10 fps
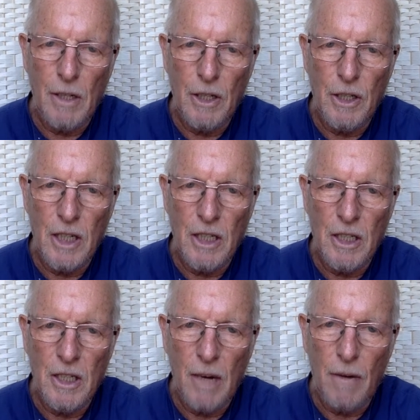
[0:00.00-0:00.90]

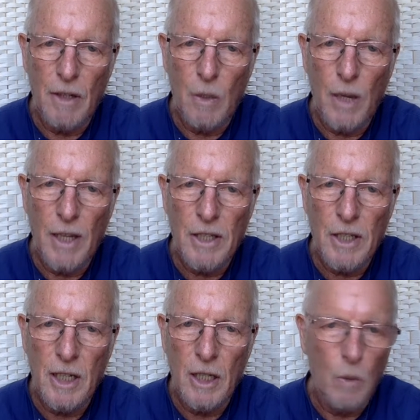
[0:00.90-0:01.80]
diseases now in the West,
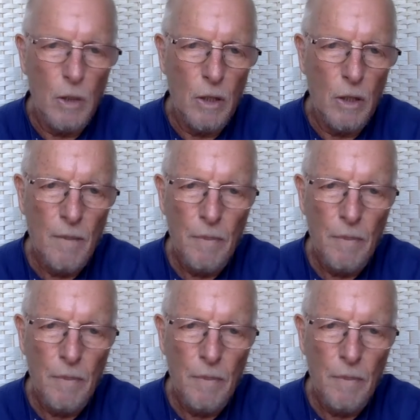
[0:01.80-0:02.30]
in the world.